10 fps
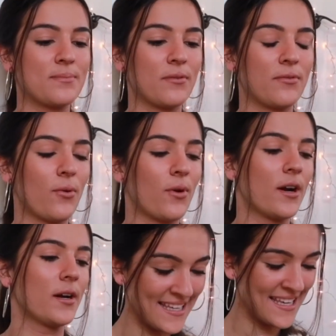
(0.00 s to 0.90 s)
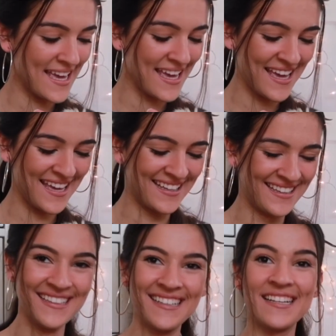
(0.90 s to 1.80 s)
before. Yay!
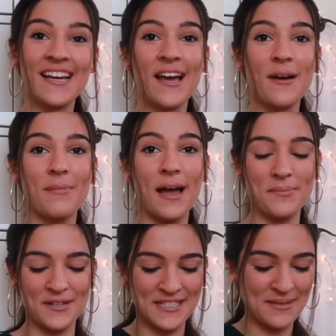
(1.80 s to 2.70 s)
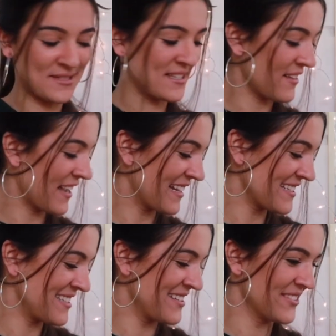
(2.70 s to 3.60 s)
Piper seems to like
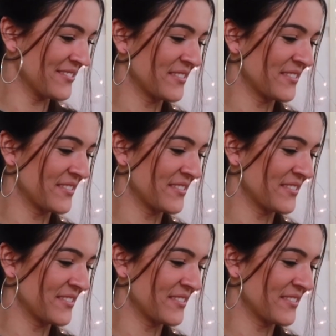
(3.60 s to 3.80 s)
it too.